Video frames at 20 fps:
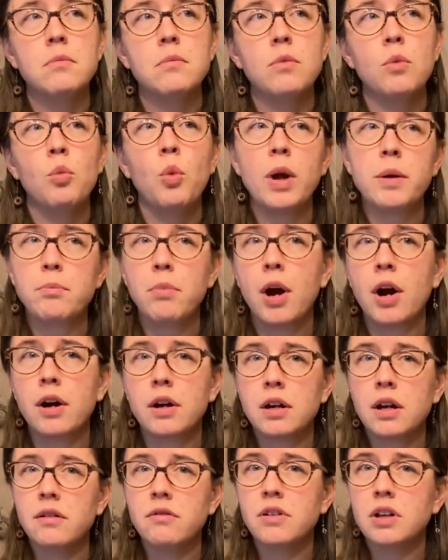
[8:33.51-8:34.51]
1
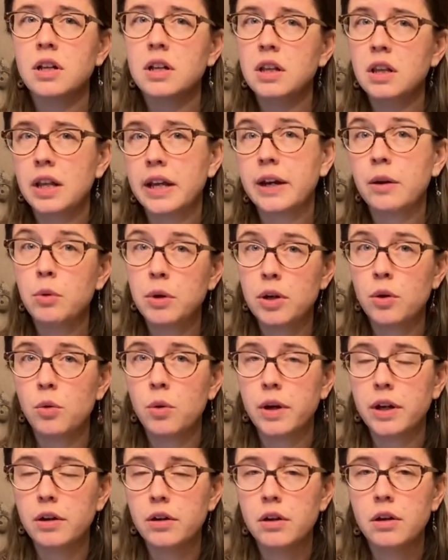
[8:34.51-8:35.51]
part of a liquid
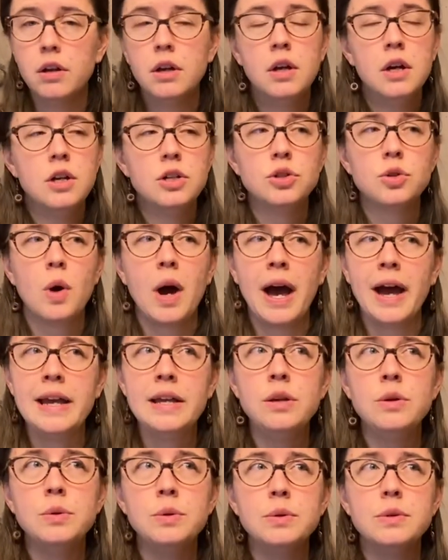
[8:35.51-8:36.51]
oil. So I
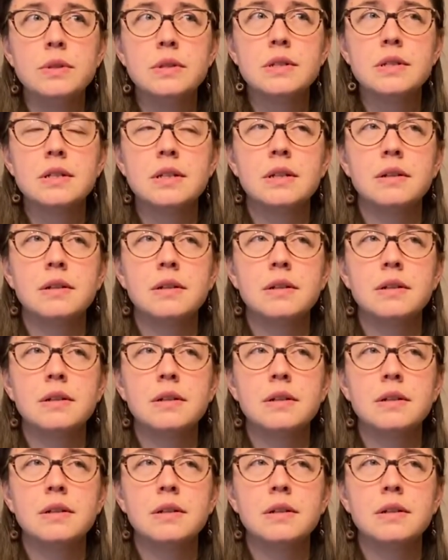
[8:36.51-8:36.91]
used